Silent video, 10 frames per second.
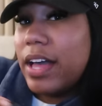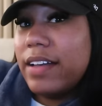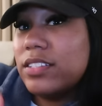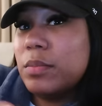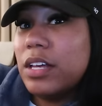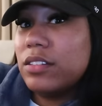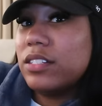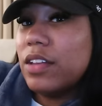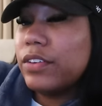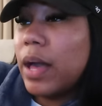I have some other
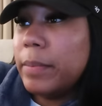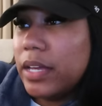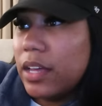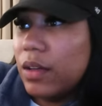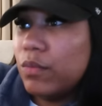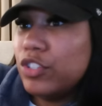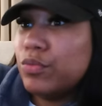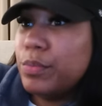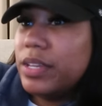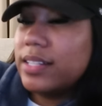stuff coming up, which
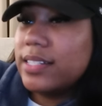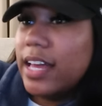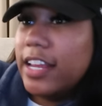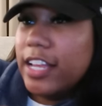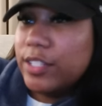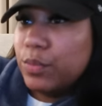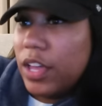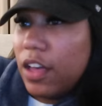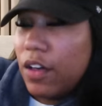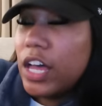will be exciting as
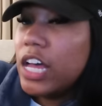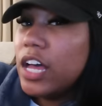well.